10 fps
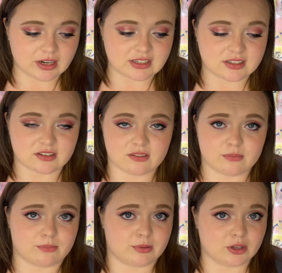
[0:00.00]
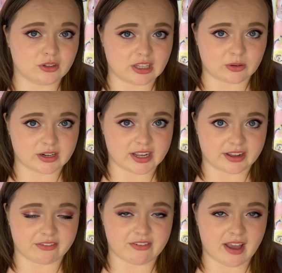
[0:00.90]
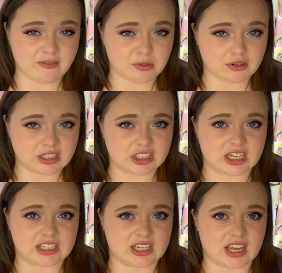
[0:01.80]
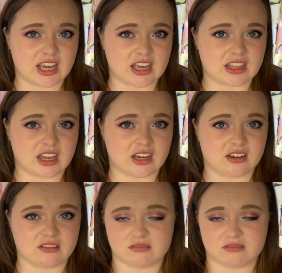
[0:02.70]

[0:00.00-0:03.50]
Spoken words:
It's pure liquid. I get 5 protein shakes a day and then